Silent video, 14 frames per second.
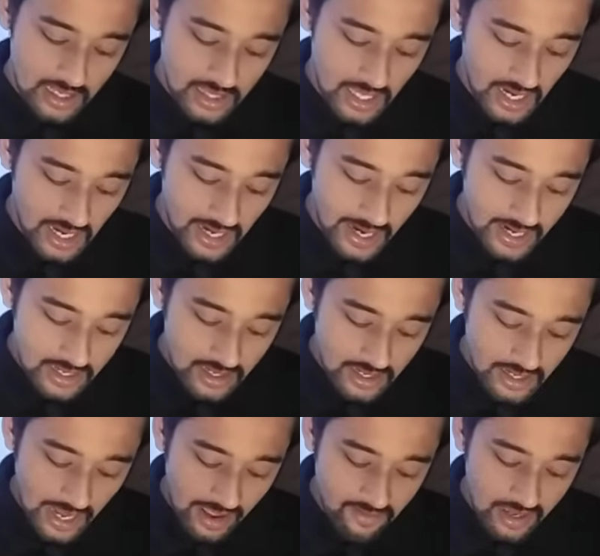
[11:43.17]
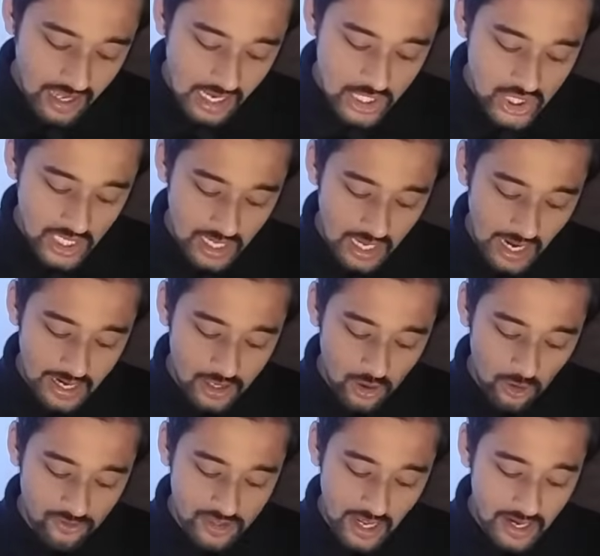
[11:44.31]
the red navigation light
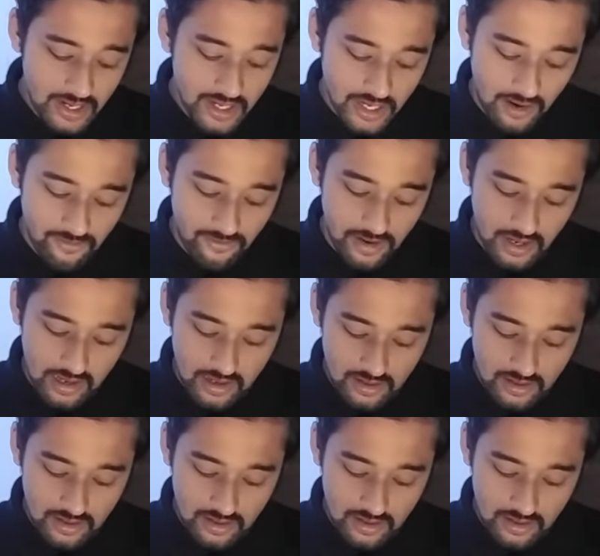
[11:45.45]
of that traffic.